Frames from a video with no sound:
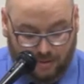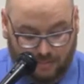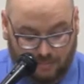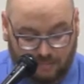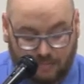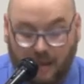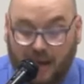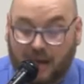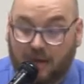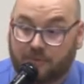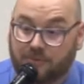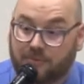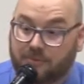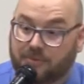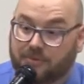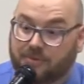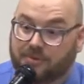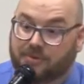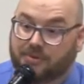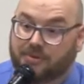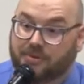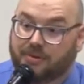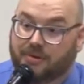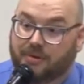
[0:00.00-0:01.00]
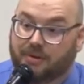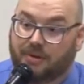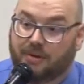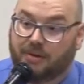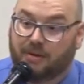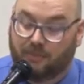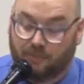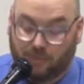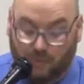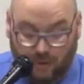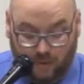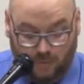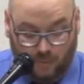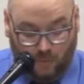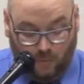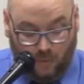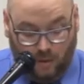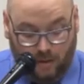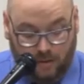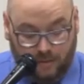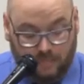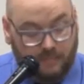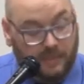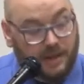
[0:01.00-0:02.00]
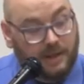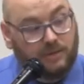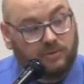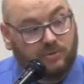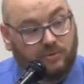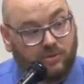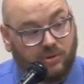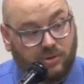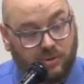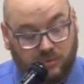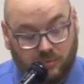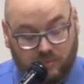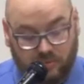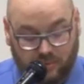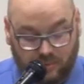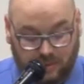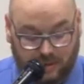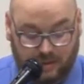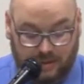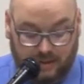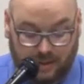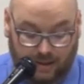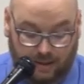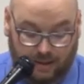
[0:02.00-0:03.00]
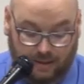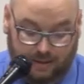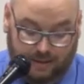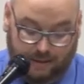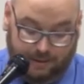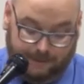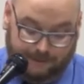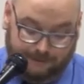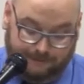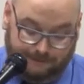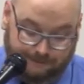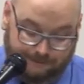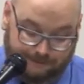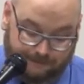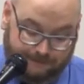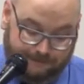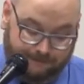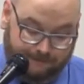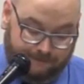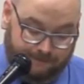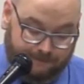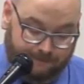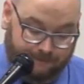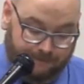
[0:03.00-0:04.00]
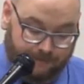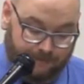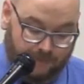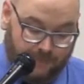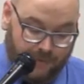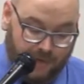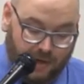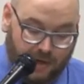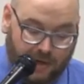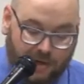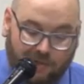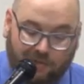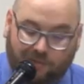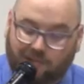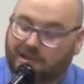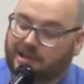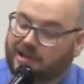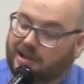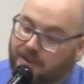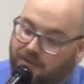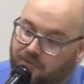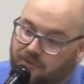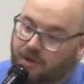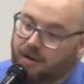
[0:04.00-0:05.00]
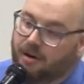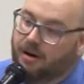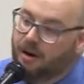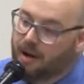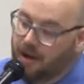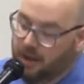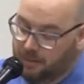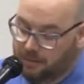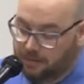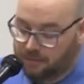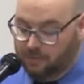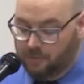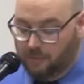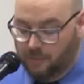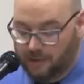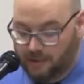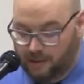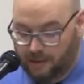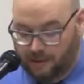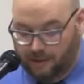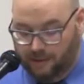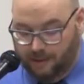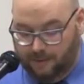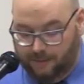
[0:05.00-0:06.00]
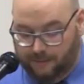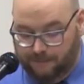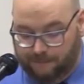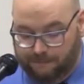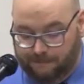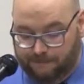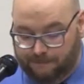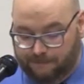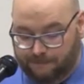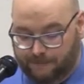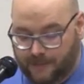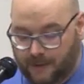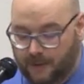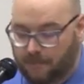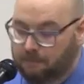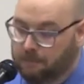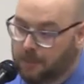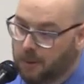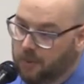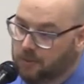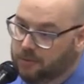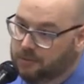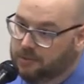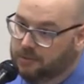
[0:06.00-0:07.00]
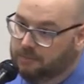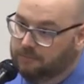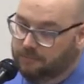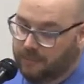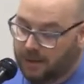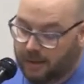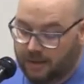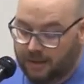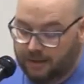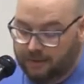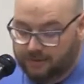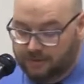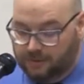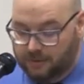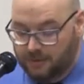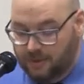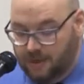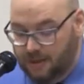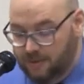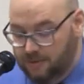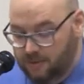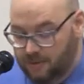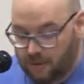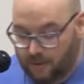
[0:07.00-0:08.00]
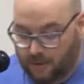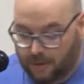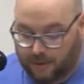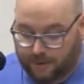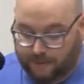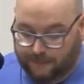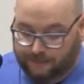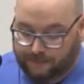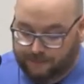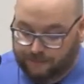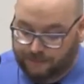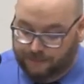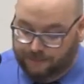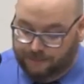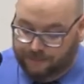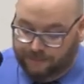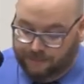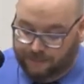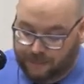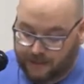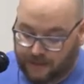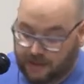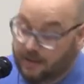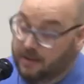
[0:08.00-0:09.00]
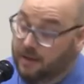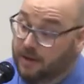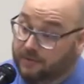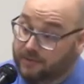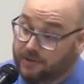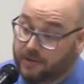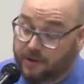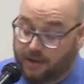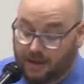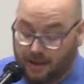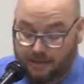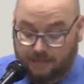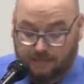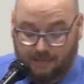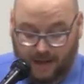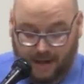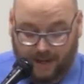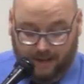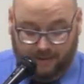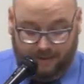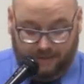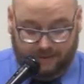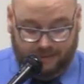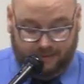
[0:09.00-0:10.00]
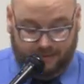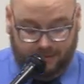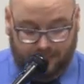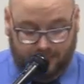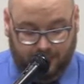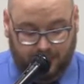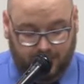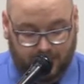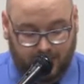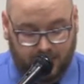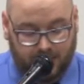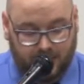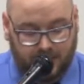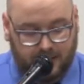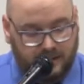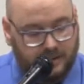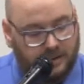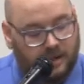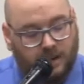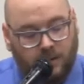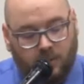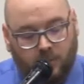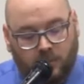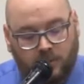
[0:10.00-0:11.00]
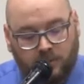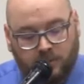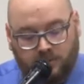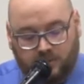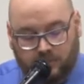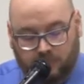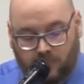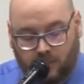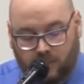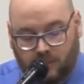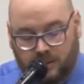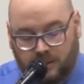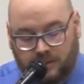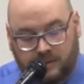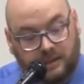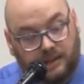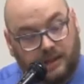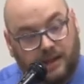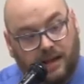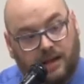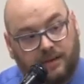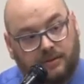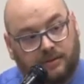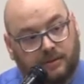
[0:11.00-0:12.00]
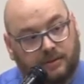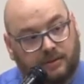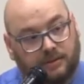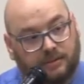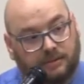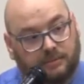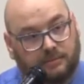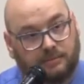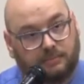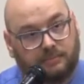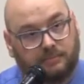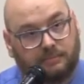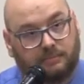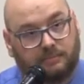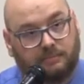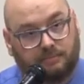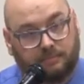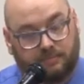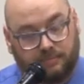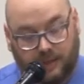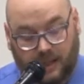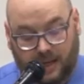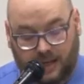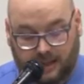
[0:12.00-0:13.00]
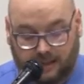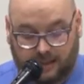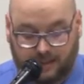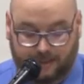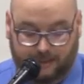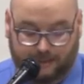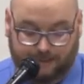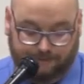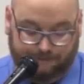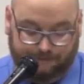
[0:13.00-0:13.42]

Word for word: mountains of what one might choose to take. She left our house one day, a bolt against a red door, and never came back, not once more to gather blank.